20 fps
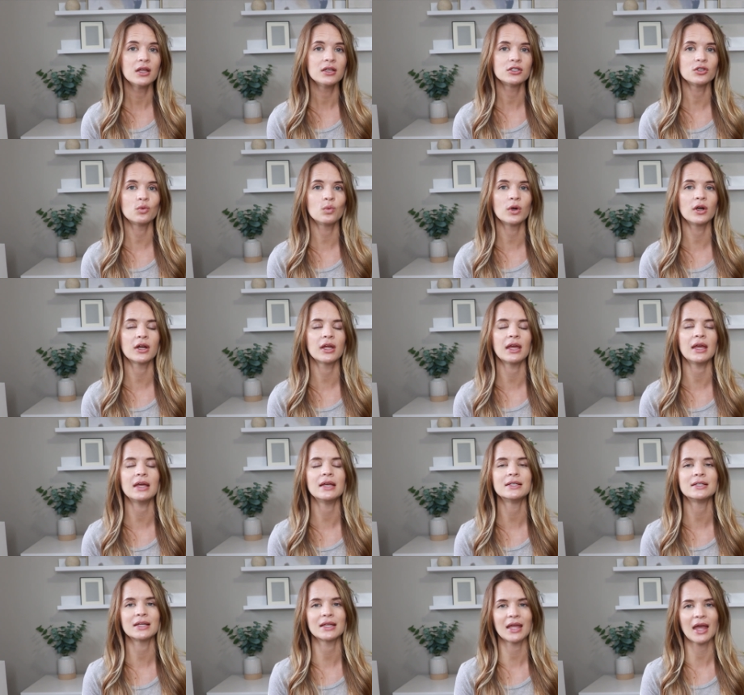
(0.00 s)
to work
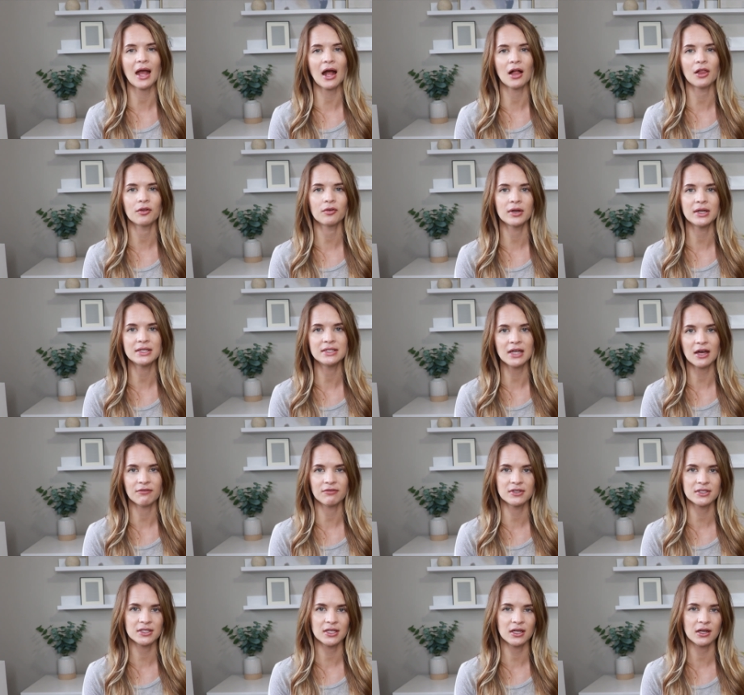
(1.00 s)
is a calorie
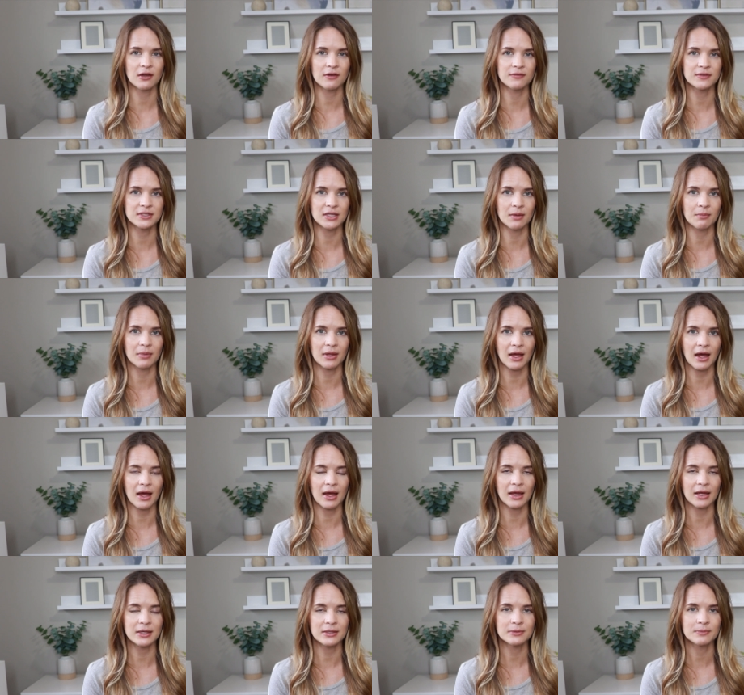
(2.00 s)
deficit of some
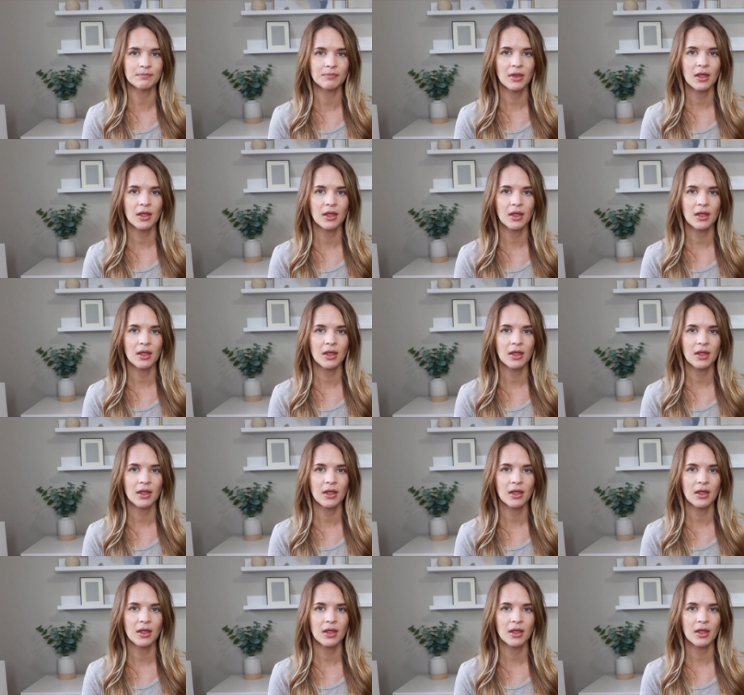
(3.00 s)
kind.